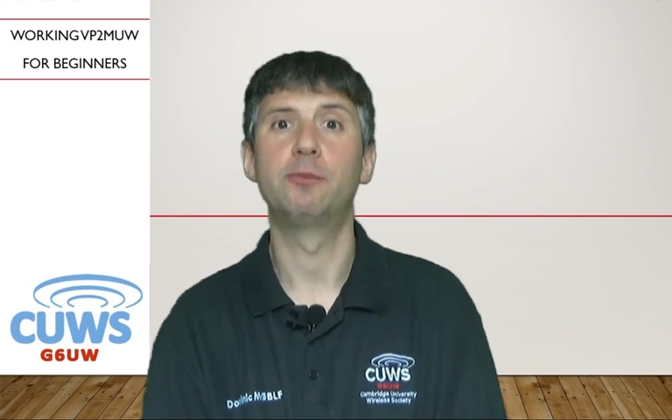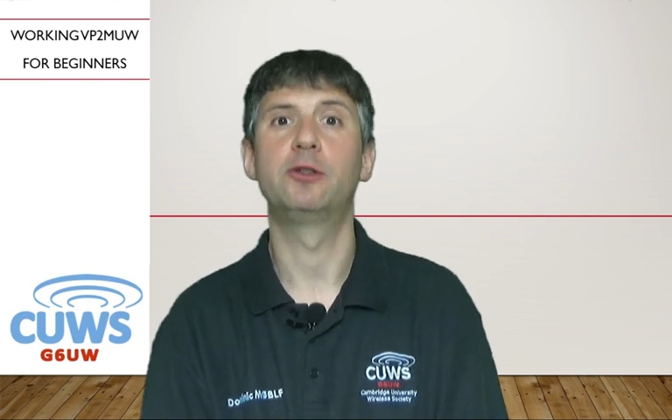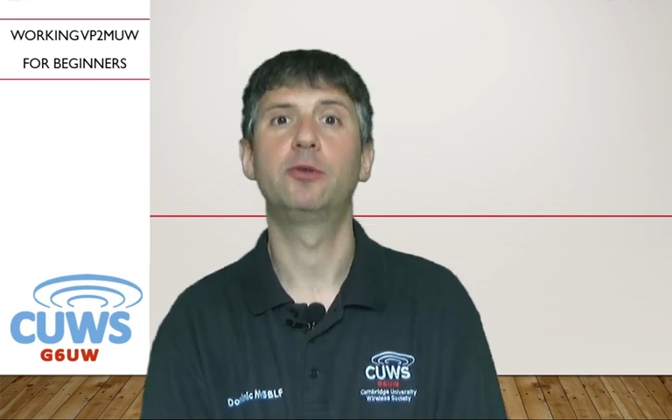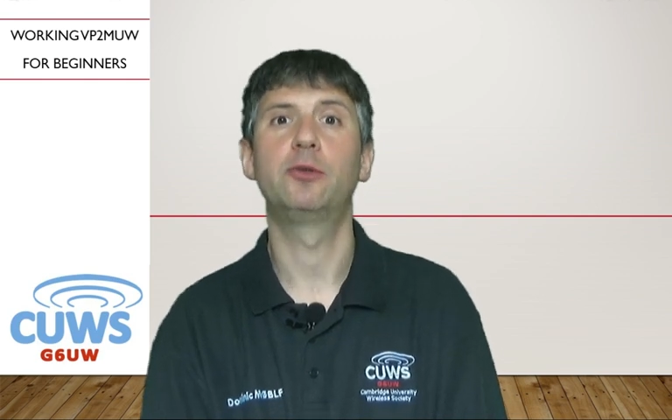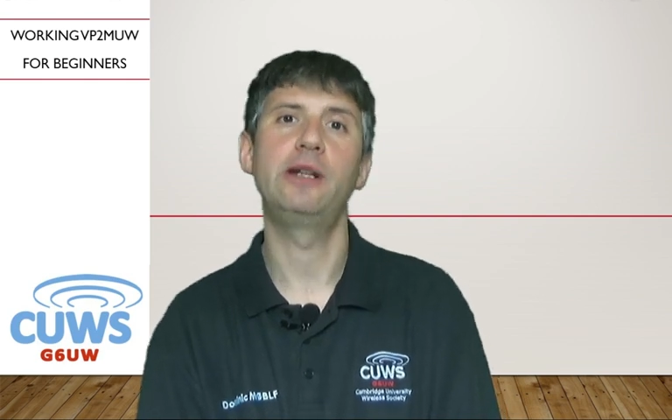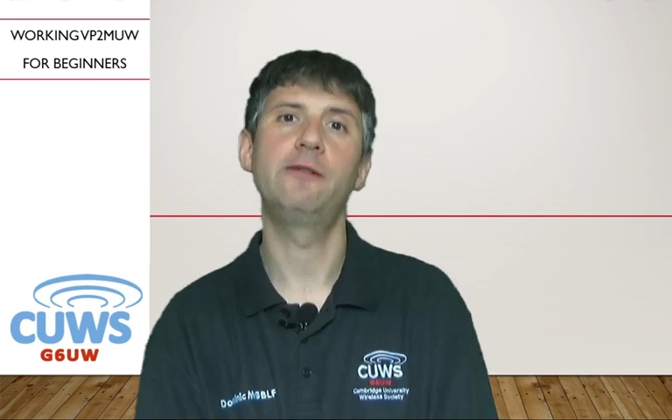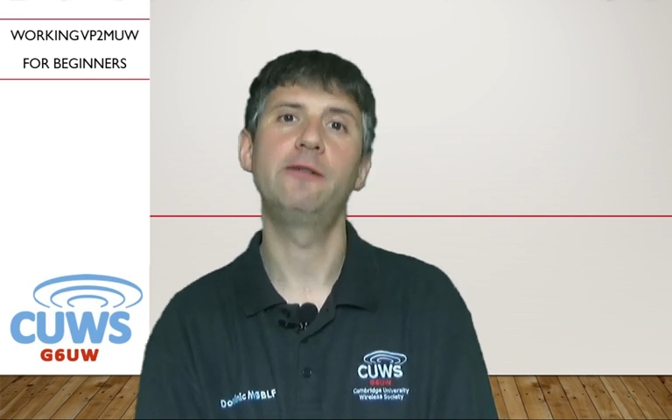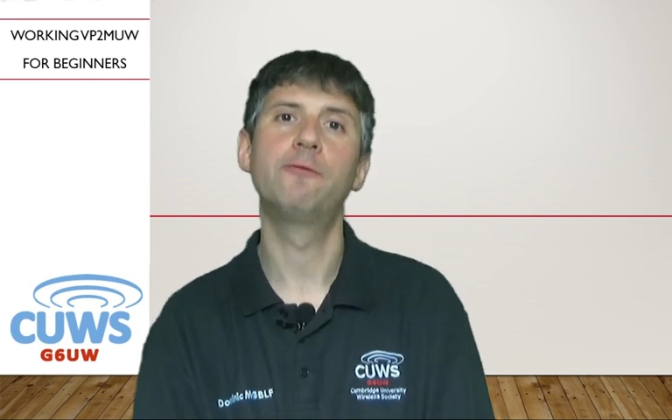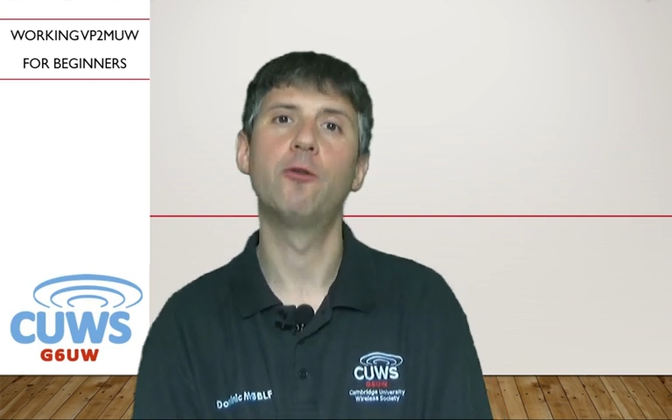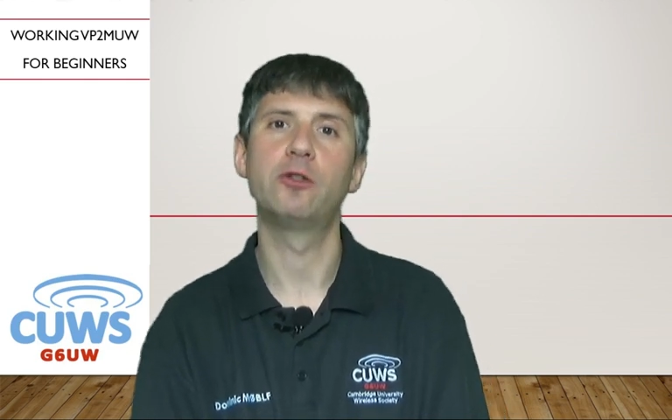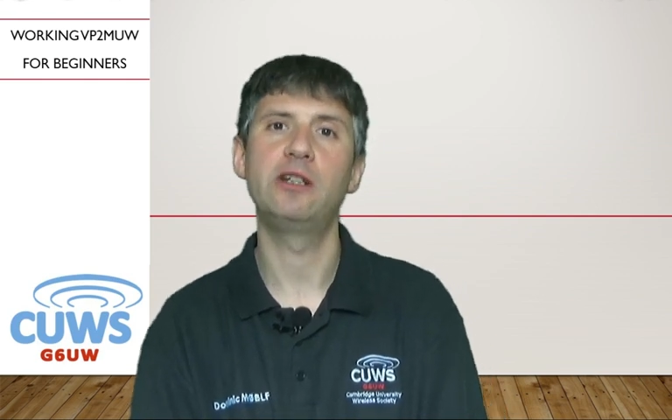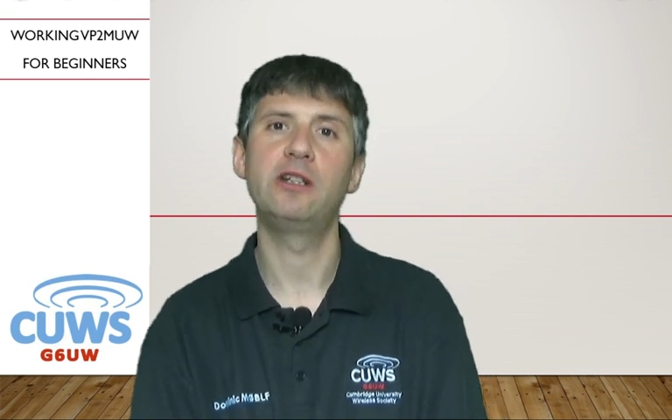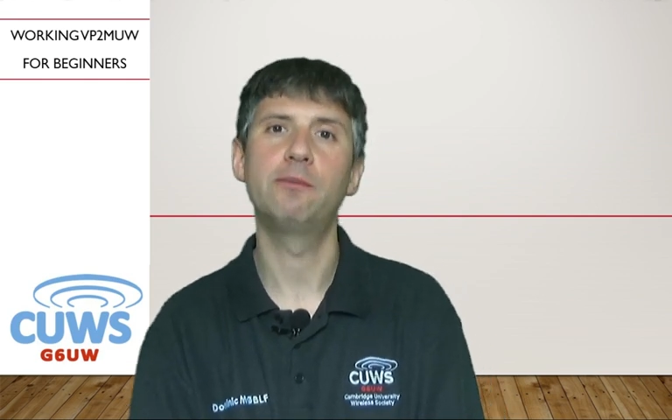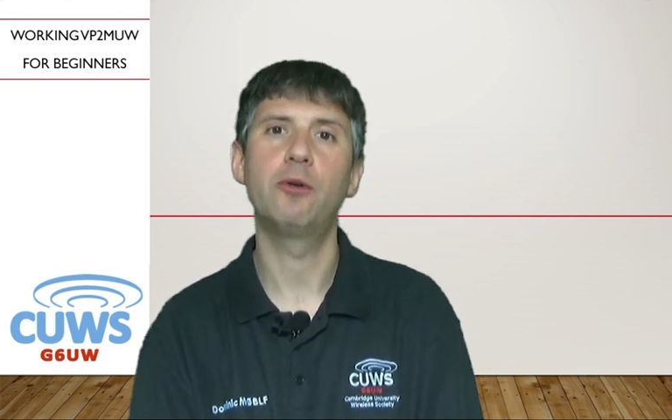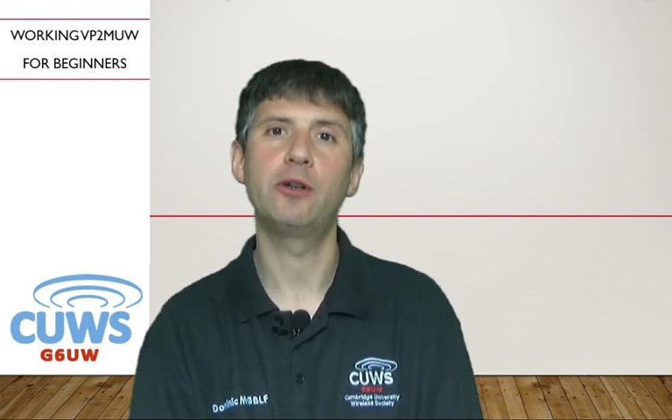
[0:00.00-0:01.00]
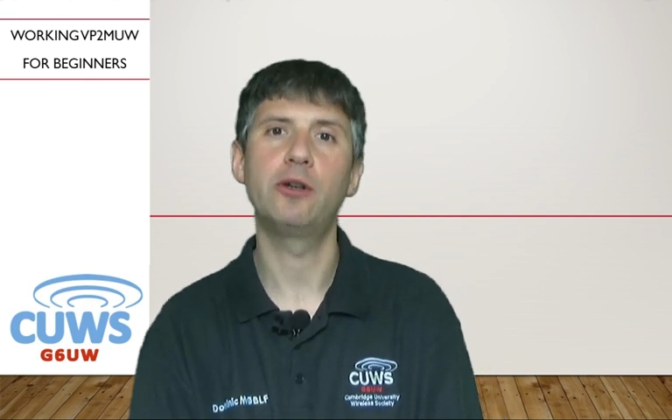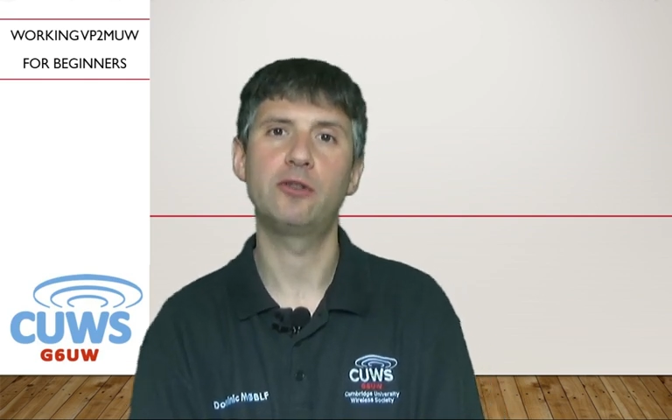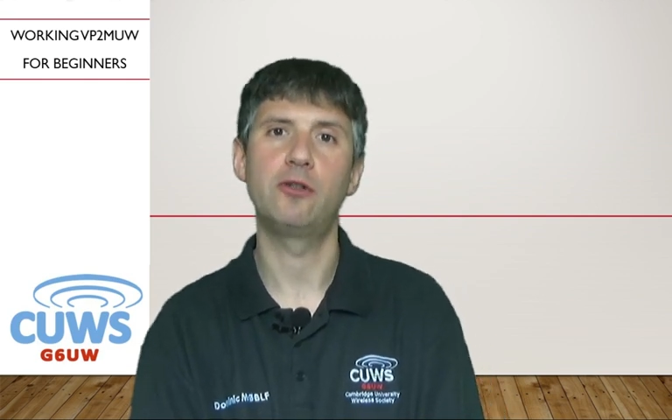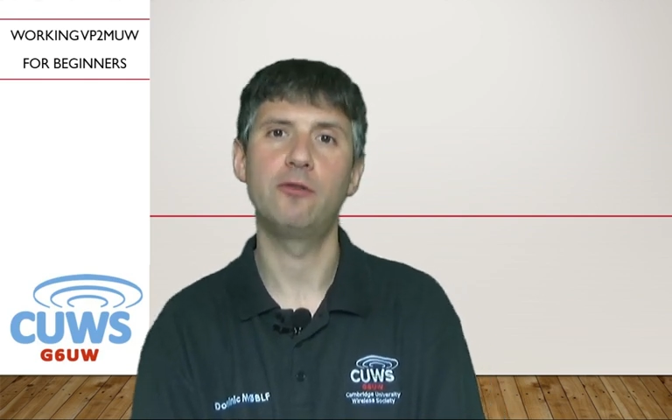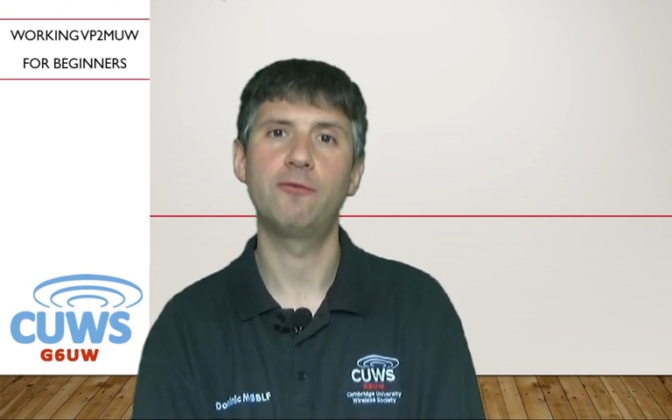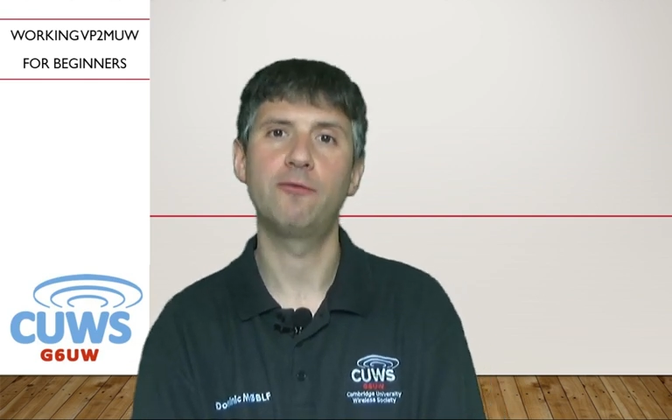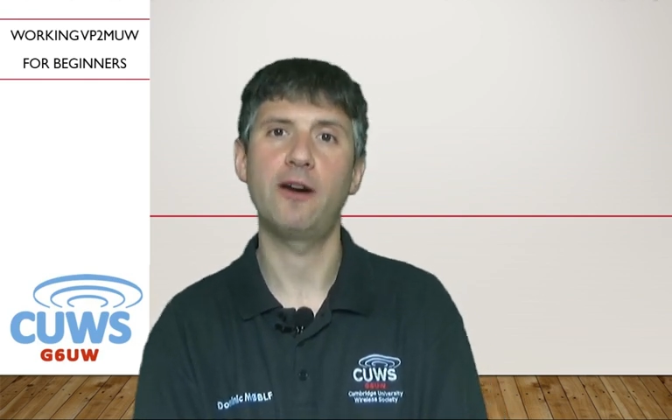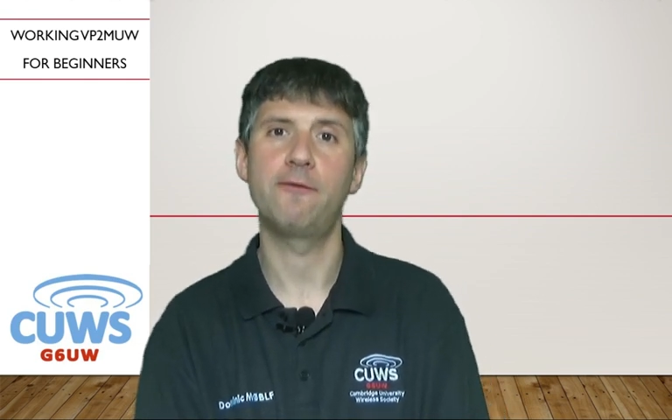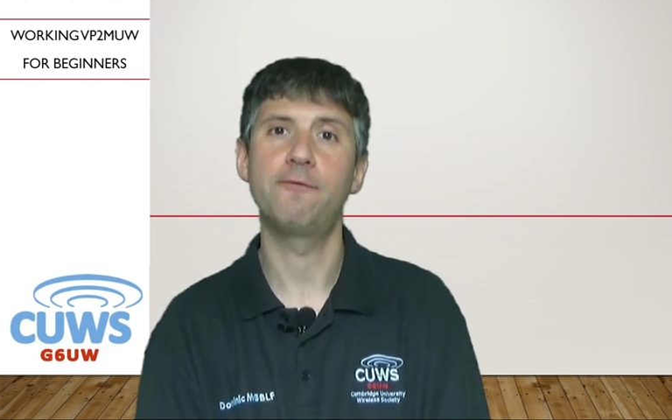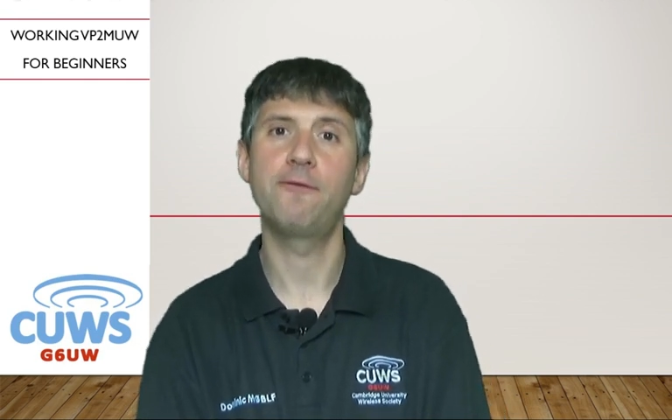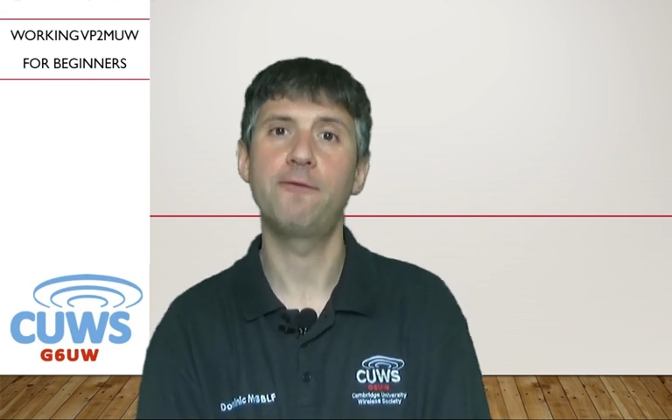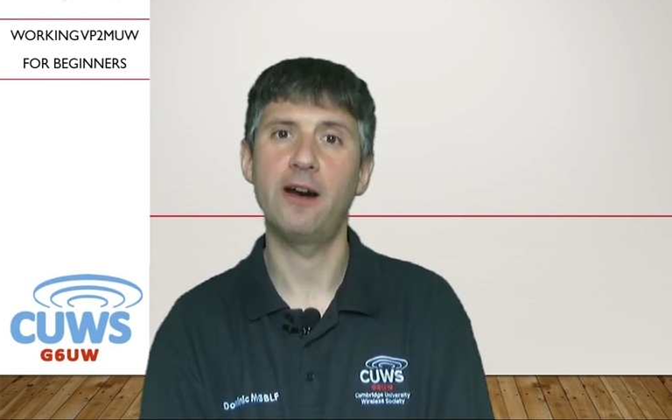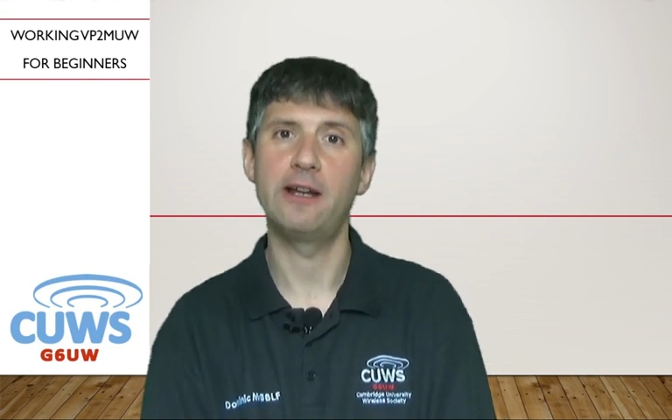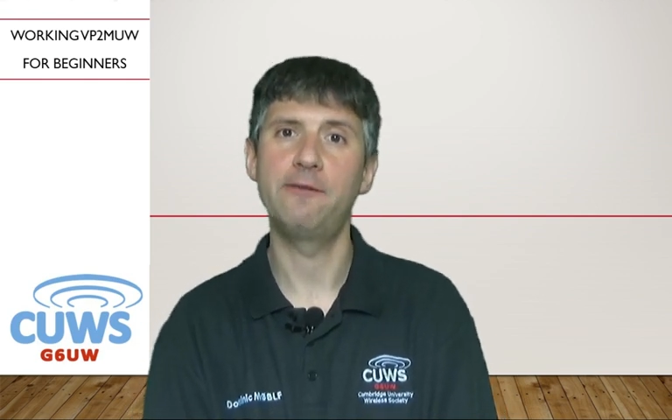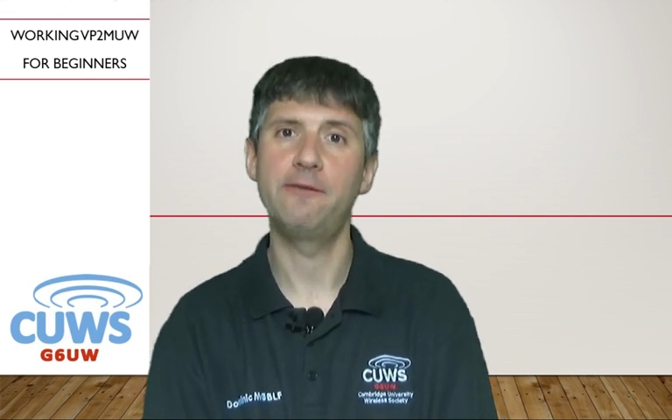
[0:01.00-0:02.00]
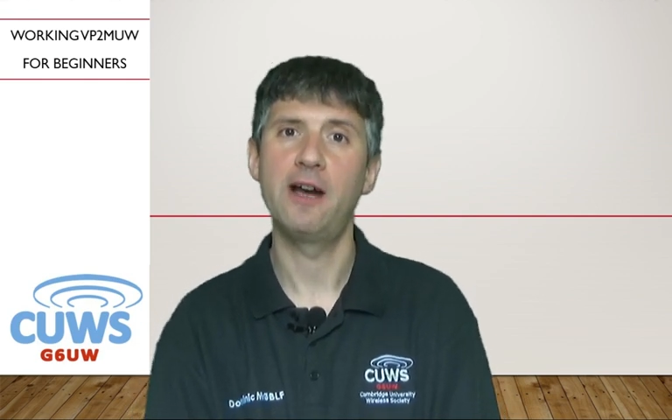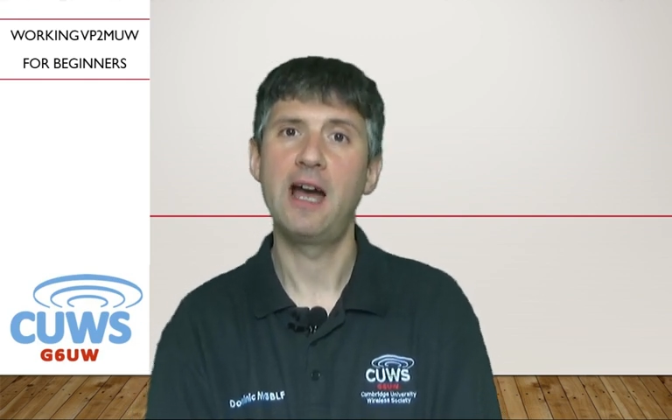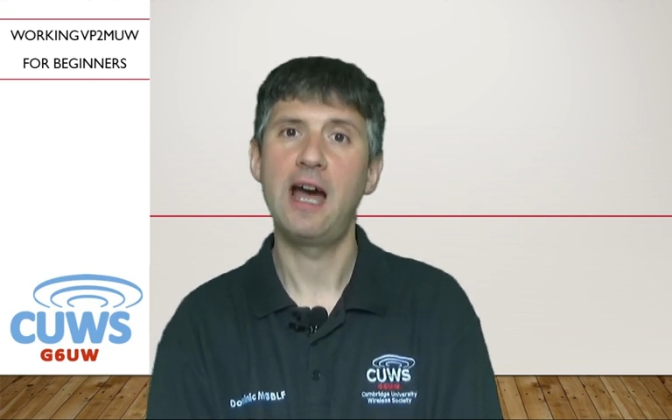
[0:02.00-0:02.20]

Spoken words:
between 14.255